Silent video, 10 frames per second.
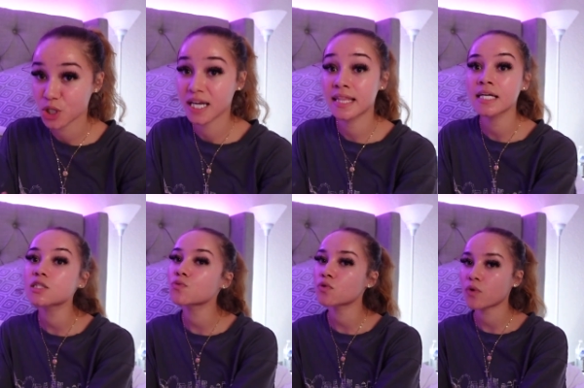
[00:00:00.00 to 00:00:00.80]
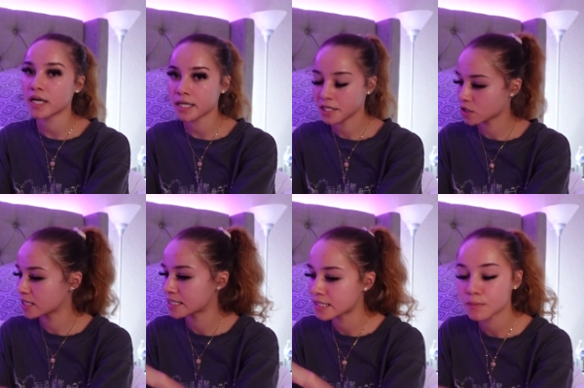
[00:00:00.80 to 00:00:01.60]
And this one right here
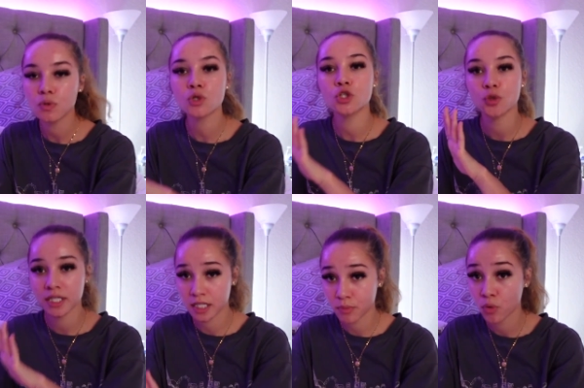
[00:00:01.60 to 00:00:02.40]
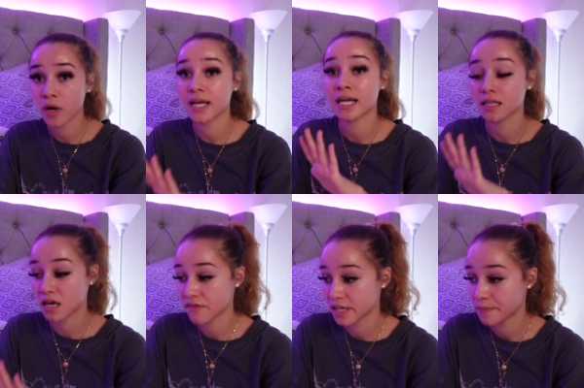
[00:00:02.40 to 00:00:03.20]
is simple, straight to the point, and I
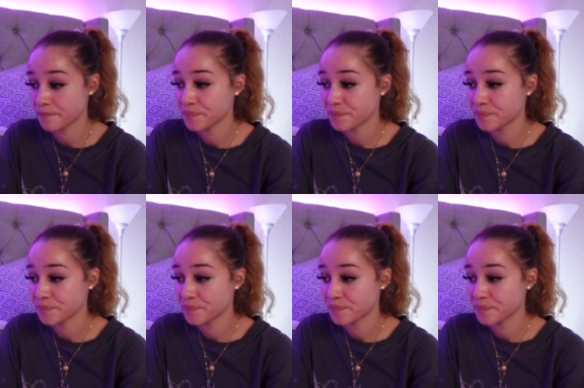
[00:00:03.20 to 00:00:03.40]
love it.